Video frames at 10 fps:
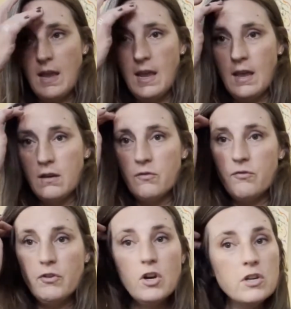And
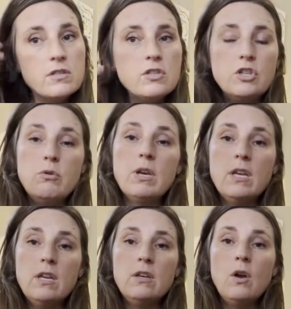first, you
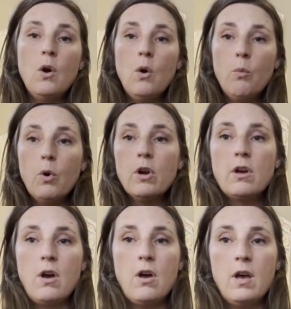can
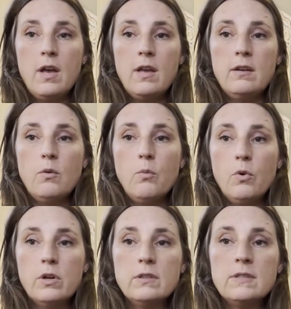work on
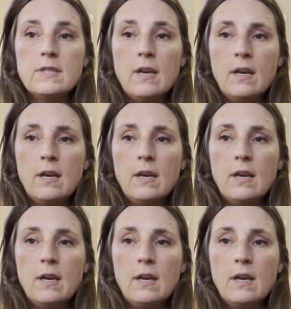words